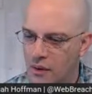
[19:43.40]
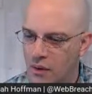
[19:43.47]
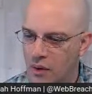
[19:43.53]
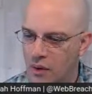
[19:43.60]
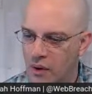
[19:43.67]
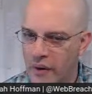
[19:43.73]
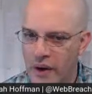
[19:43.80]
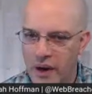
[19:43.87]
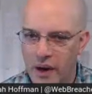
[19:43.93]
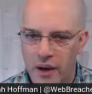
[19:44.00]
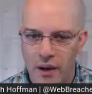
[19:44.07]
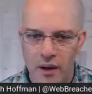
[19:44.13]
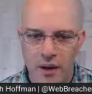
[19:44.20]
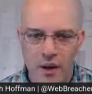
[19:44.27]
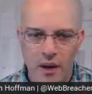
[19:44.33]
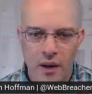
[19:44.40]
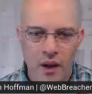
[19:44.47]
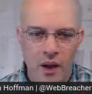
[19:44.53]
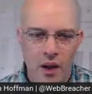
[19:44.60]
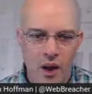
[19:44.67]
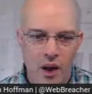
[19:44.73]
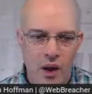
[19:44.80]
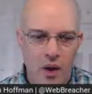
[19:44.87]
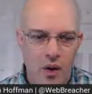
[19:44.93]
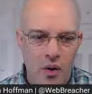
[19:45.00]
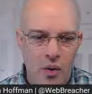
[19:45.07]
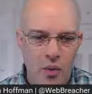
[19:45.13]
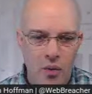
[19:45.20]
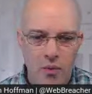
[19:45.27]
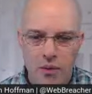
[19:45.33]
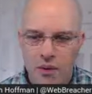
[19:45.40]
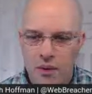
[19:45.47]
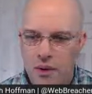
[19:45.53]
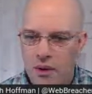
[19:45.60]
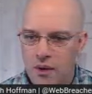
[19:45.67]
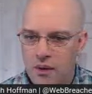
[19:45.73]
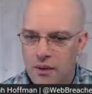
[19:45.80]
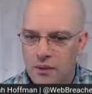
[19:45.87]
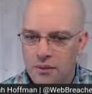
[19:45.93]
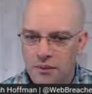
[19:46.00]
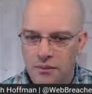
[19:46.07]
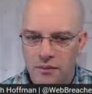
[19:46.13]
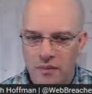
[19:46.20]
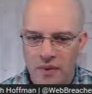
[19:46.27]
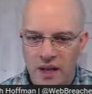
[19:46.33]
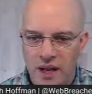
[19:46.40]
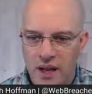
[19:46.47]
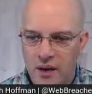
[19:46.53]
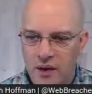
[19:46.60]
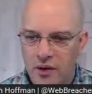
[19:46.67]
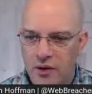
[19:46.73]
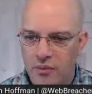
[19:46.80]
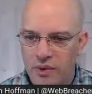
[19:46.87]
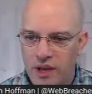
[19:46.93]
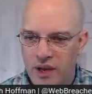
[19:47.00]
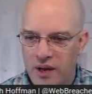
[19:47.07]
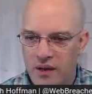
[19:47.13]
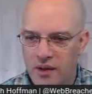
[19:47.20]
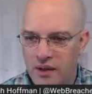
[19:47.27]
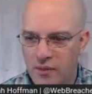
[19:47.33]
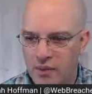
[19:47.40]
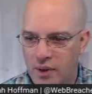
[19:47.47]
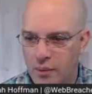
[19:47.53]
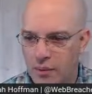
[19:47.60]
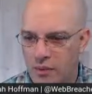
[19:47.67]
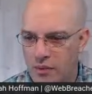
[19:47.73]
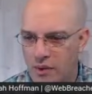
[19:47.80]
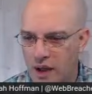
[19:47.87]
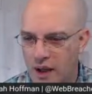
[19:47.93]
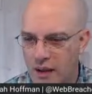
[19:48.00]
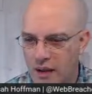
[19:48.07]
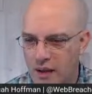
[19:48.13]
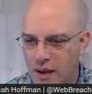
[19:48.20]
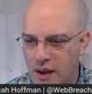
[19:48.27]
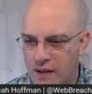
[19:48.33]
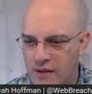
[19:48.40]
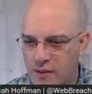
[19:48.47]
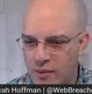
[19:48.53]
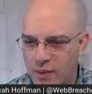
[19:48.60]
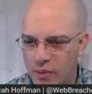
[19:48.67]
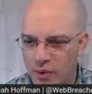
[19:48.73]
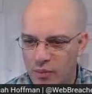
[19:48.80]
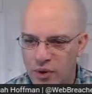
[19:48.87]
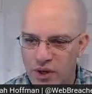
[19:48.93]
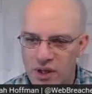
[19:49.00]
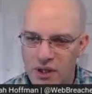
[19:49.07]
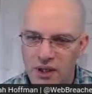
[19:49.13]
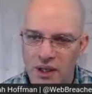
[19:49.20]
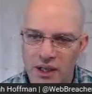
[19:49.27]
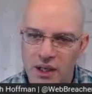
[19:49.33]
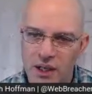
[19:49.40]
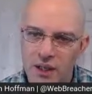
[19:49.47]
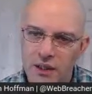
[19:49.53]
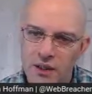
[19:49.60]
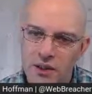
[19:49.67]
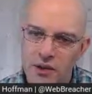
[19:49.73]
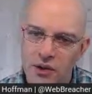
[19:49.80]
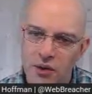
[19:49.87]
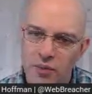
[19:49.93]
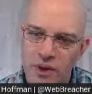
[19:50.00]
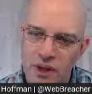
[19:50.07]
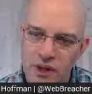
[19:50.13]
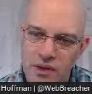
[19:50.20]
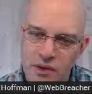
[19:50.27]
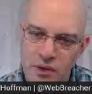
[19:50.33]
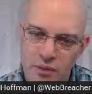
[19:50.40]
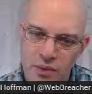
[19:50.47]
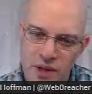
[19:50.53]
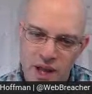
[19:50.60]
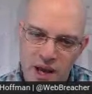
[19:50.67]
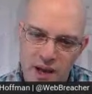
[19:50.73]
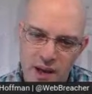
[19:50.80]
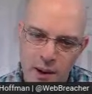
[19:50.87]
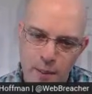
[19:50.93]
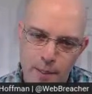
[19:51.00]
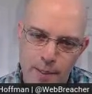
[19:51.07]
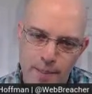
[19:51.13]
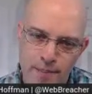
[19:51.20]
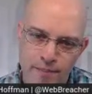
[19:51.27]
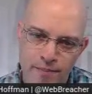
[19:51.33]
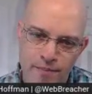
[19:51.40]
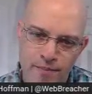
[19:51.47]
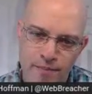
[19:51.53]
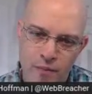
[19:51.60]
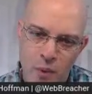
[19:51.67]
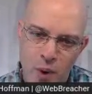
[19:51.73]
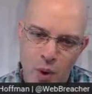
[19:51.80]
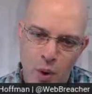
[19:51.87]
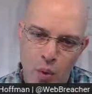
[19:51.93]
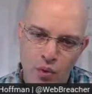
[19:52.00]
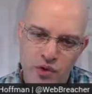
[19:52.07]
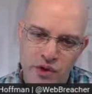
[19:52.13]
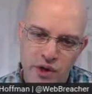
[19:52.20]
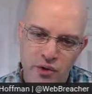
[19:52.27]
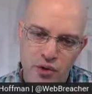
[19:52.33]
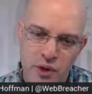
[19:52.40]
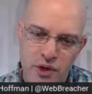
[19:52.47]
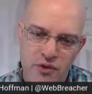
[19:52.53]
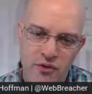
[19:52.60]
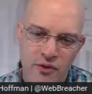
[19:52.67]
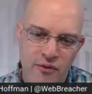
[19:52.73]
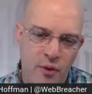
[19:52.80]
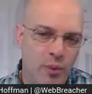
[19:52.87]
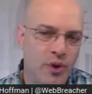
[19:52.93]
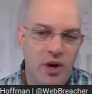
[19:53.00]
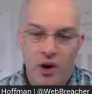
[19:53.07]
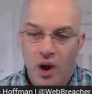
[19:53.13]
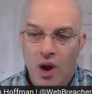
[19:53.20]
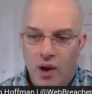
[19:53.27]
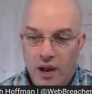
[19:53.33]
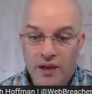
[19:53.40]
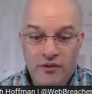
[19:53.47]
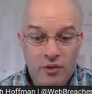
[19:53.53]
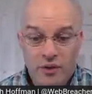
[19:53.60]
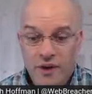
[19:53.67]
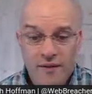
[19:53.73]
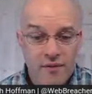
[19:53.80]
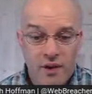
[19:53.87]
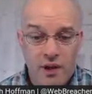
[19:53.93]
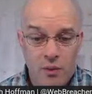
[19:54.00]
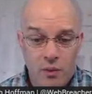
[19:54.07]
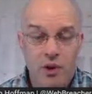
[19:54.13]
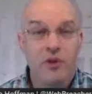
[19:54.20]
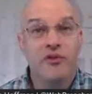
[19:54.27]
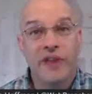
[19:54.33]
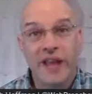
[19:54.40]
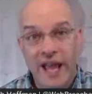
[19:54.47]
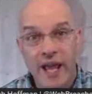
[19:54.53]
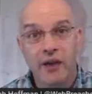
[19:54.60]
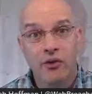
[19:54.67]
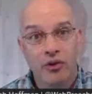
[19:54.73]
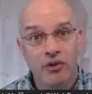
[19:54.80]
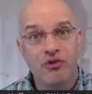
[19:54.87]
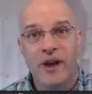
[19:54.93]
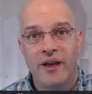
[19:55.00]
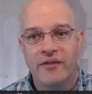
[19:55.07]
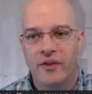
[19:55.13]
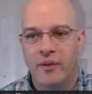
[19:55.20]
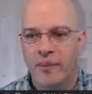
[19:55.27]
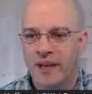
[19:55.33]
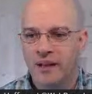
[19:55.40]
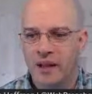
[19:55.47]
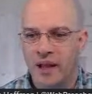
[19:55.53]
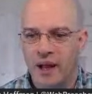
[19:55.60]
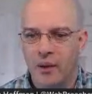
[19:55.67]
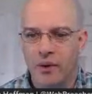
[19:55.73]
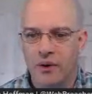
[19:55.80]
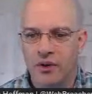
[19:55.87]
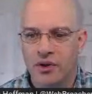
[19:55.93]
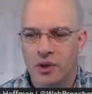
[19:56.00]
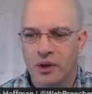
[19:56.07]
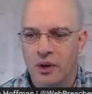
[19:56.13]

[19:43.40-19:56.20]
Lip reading: All right. Oh, yeah, it could be anything, people. I see people are putting in like, could be this, could be that. Yep. Wholesale transfer available here. Okay, so definitely we're using English as the main language.